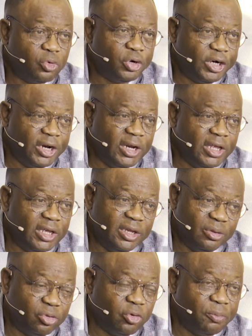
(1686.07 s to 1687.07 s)
who really
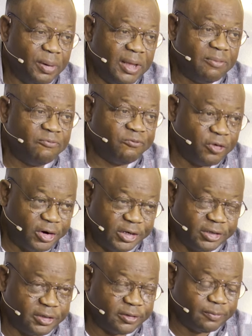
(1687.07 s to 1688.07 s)
is to blame for
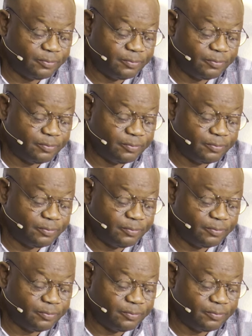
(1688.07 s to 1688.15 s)
it?